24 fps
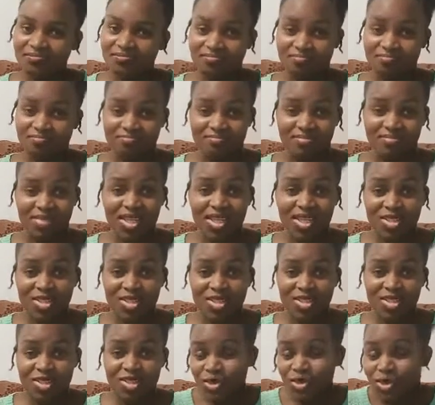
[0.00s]

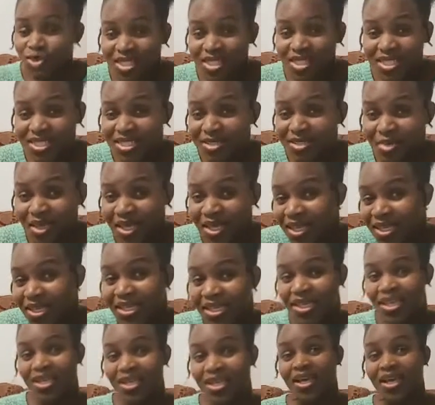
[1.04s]
excruciating pain
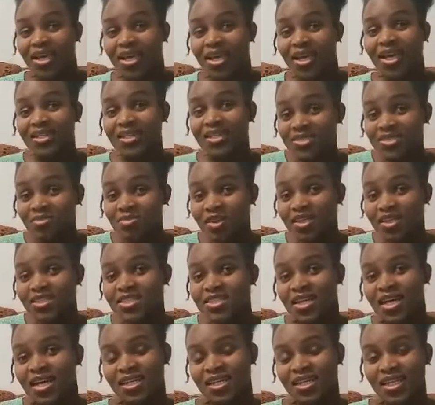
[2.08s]
at this point,
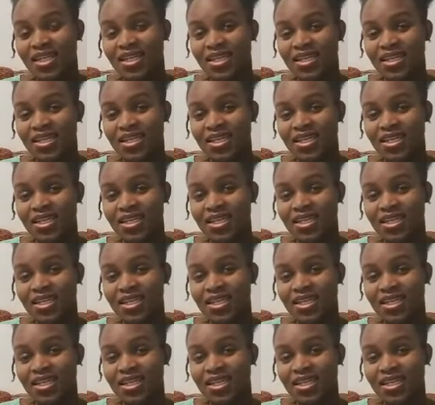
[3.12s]
and then